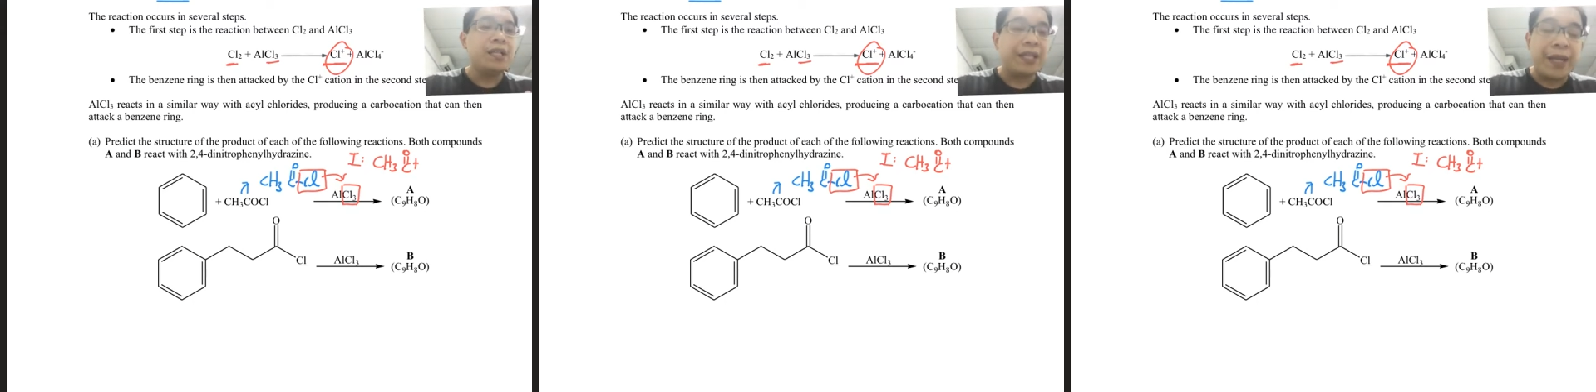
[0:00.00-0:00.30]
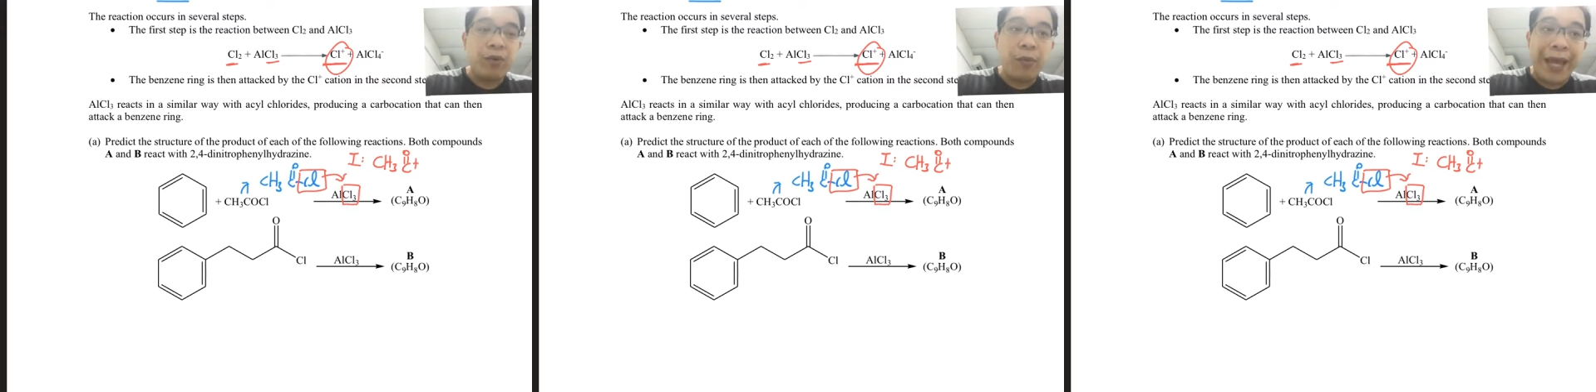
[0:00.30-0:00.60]

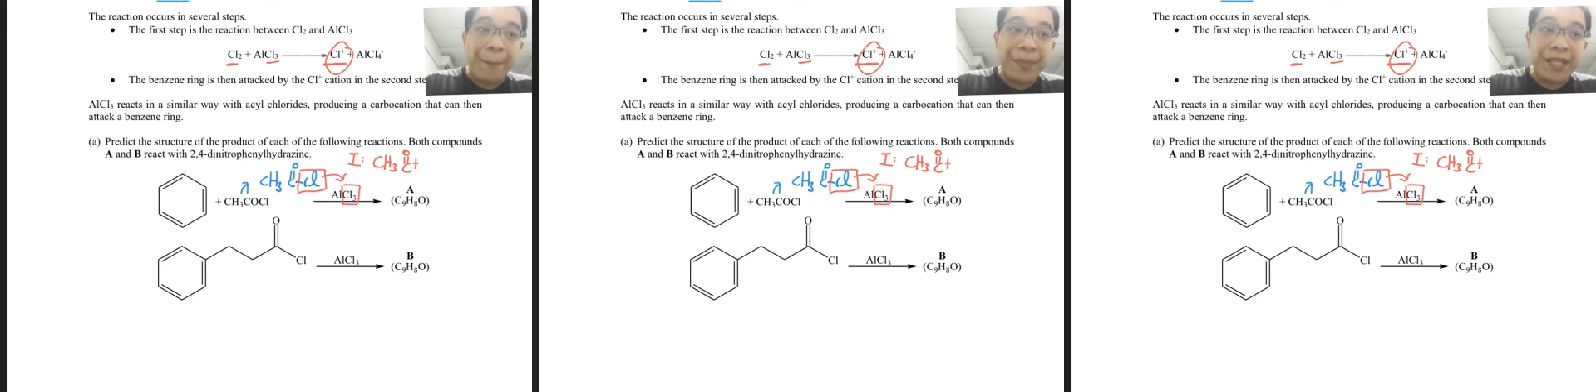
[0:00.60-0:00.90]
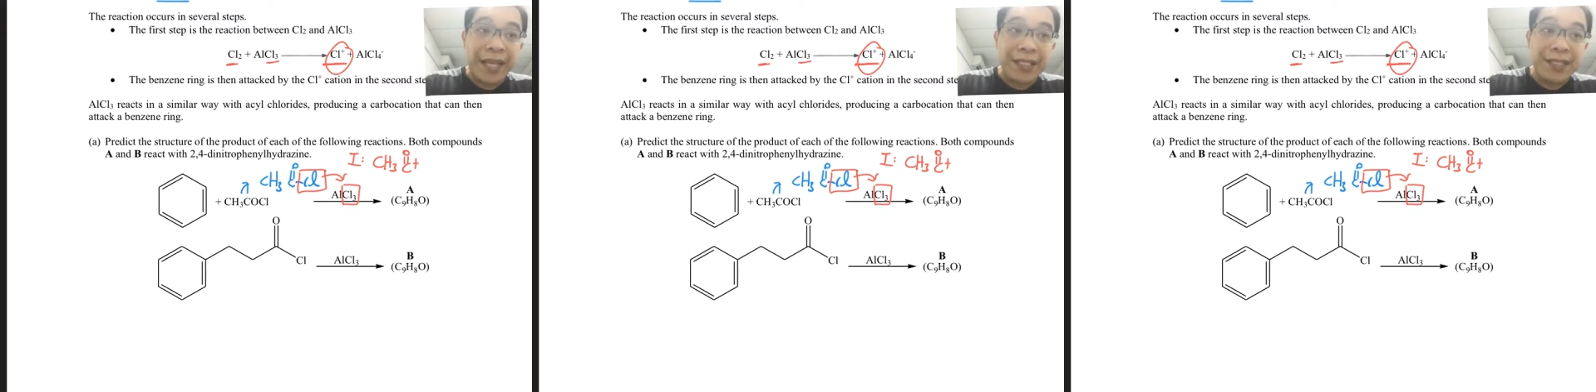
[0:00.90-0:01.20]
Then what will
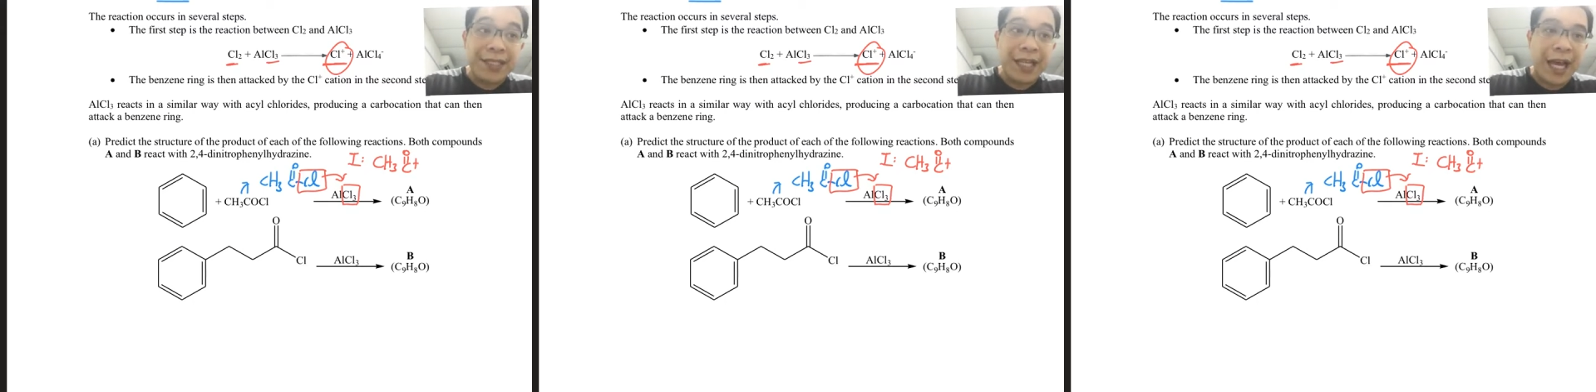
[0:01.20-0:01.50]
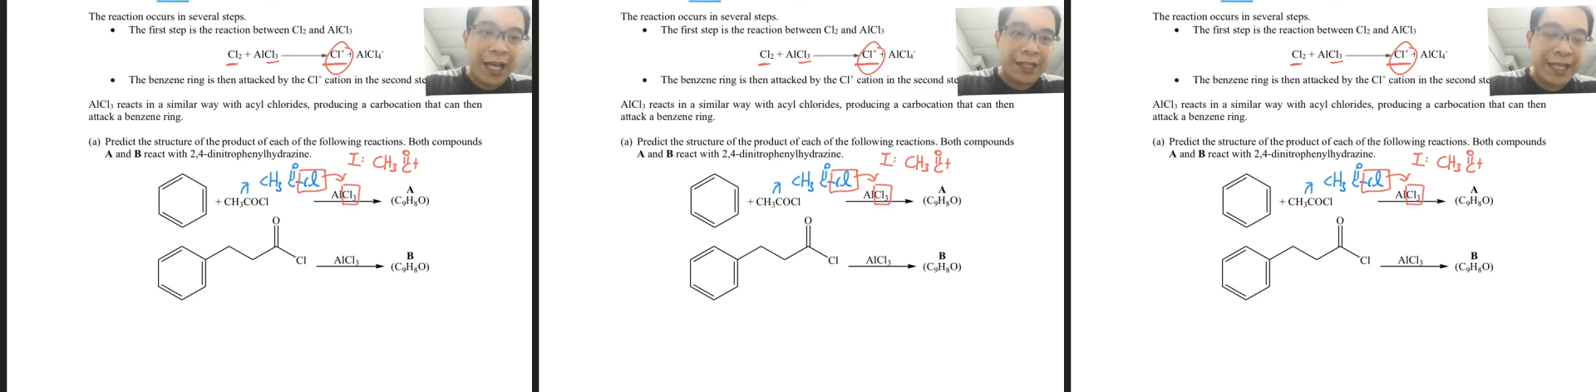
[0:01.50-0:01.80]
happen next?
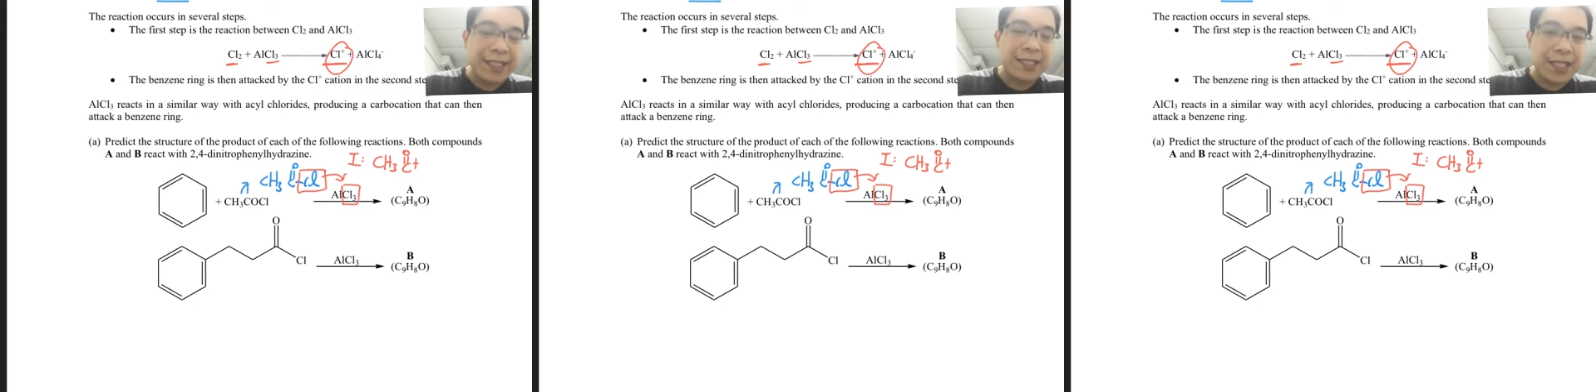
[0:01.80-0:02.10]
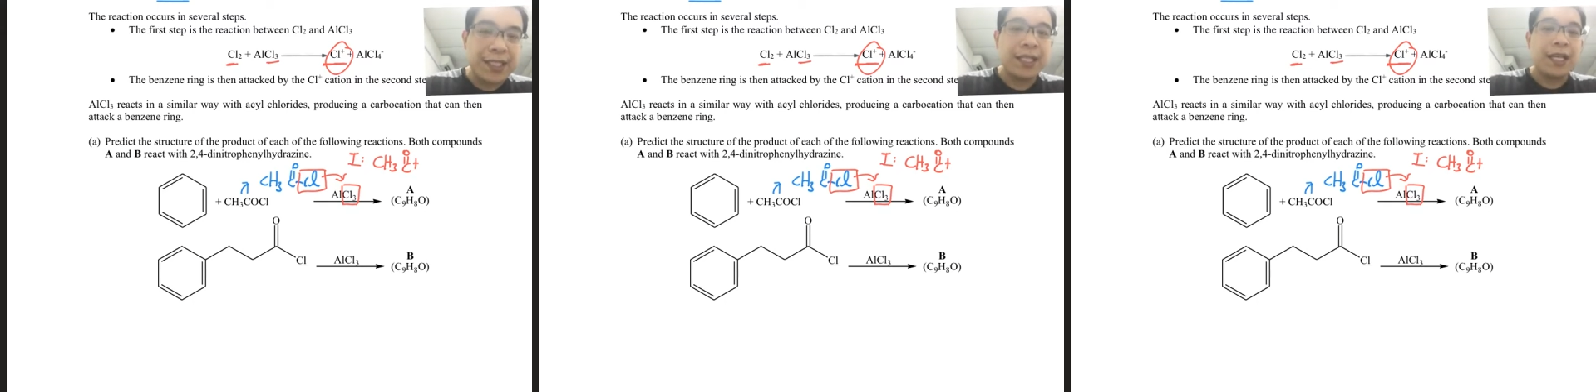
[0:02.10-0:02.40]
Next
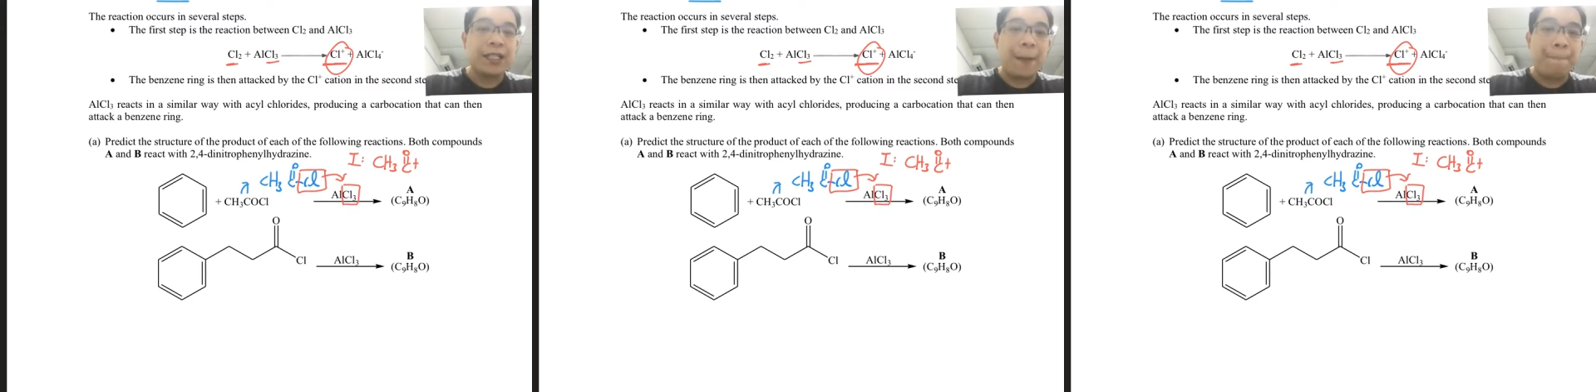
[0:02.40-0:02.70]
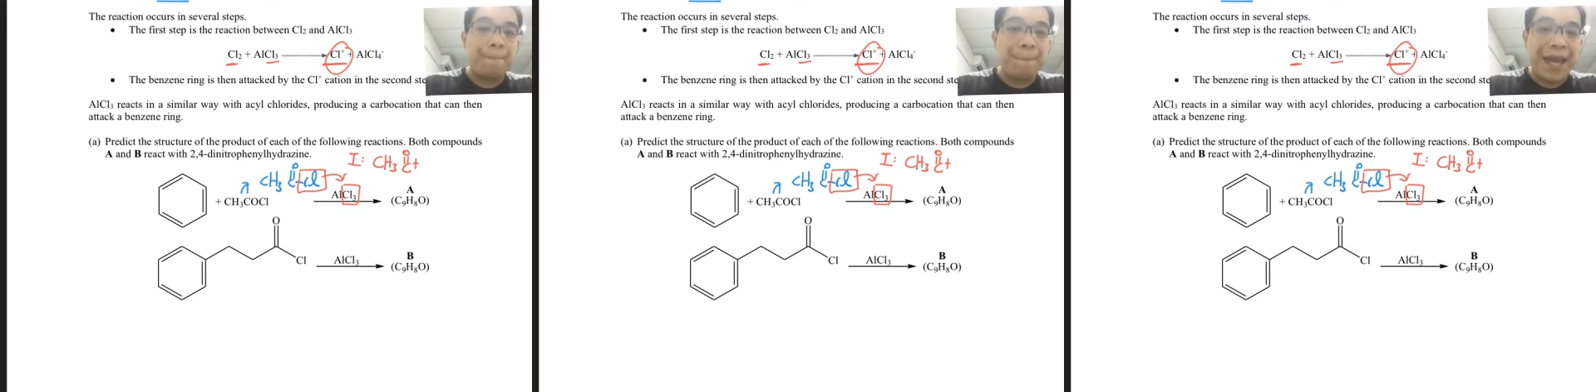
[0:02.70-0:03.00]
is the